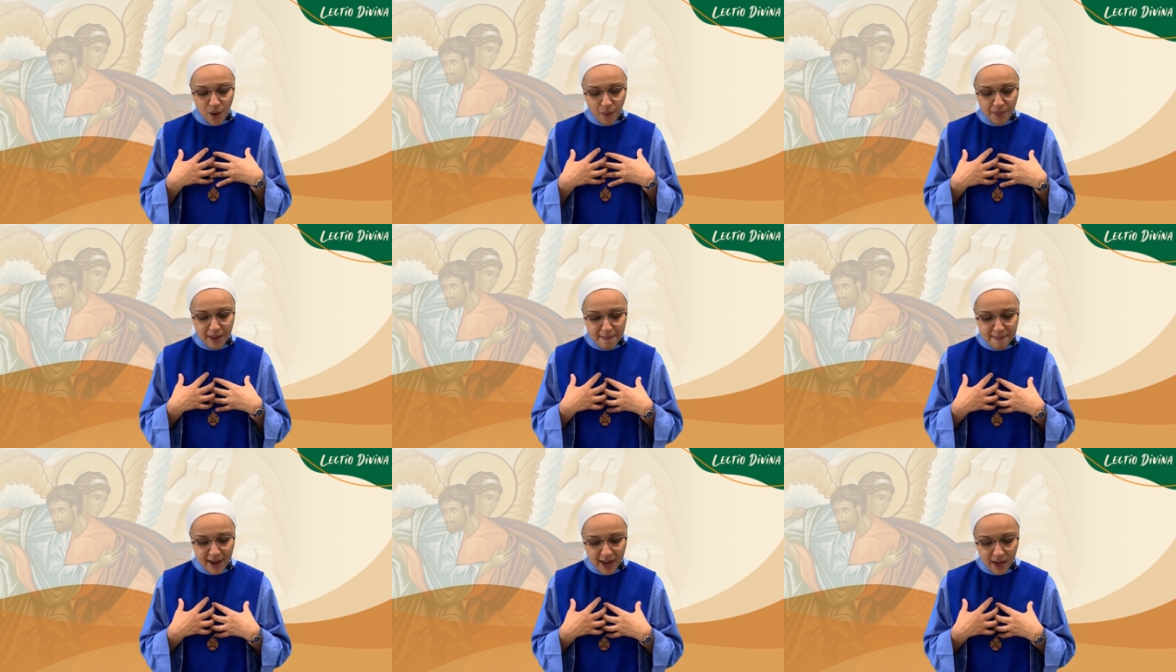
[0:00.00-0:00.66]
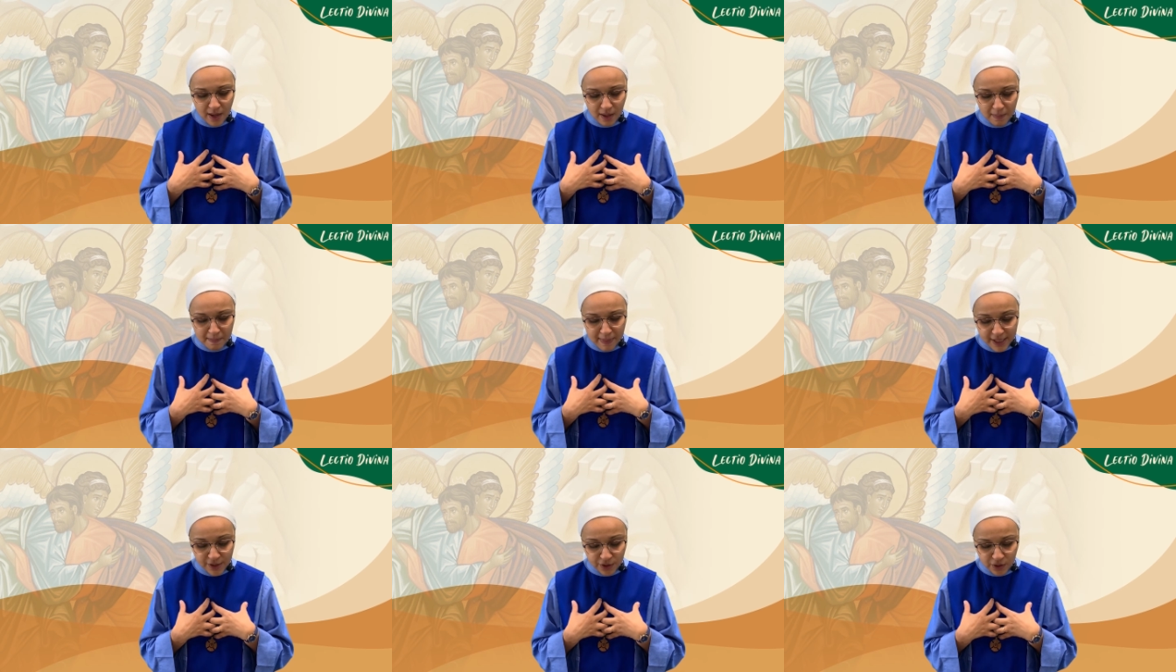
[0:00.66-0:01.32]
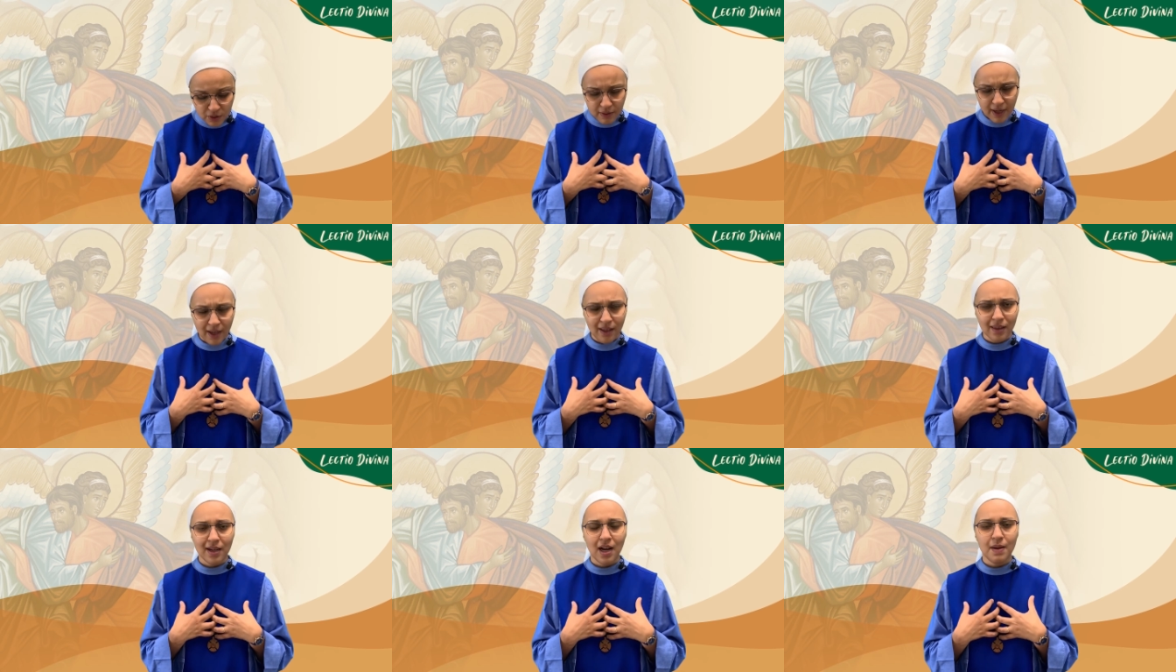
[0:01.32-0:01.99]
that my
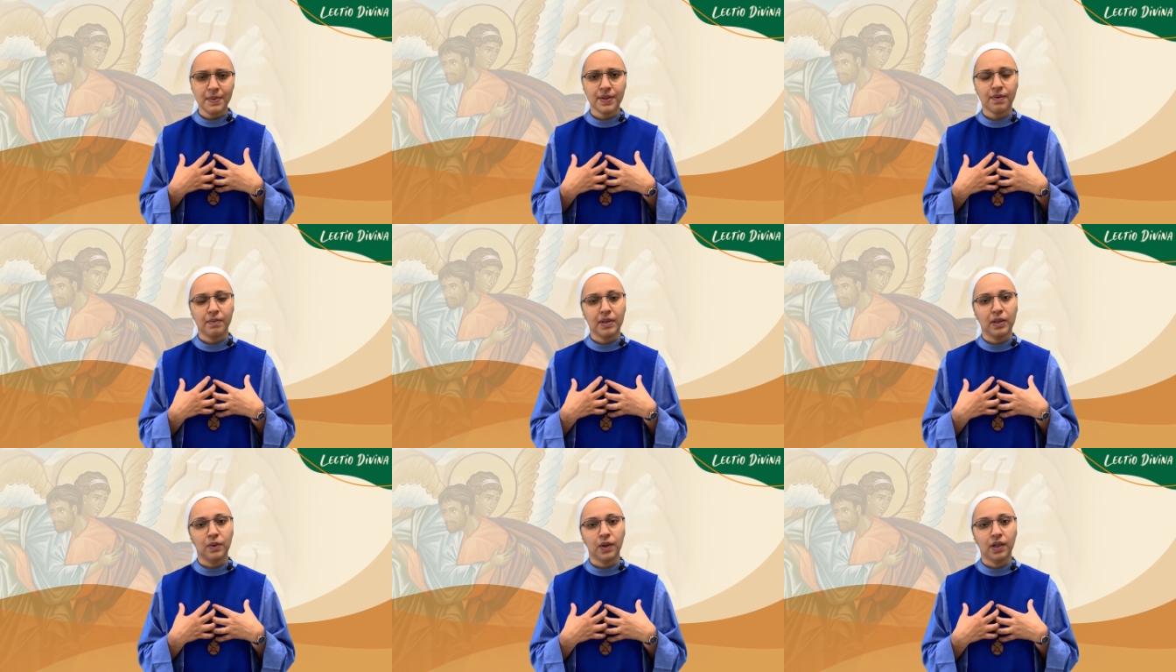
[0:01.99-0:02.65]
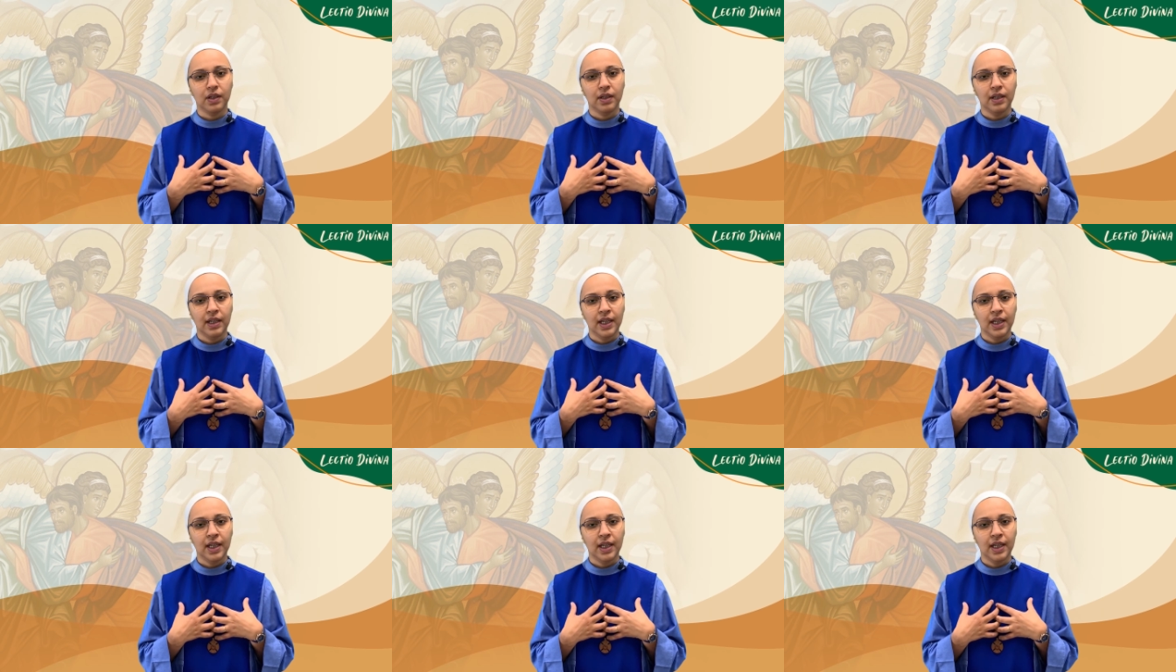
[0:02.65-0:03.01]
strength comes from the Lord.